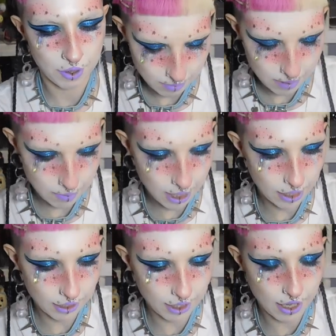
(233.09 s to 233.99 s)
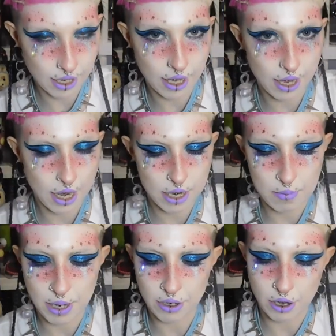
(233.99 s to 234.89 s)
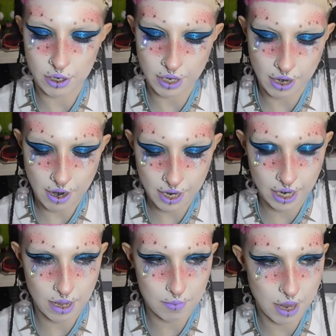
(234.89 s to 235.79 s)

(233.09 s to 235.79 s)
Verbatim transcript: Me being the anime nerd that I am,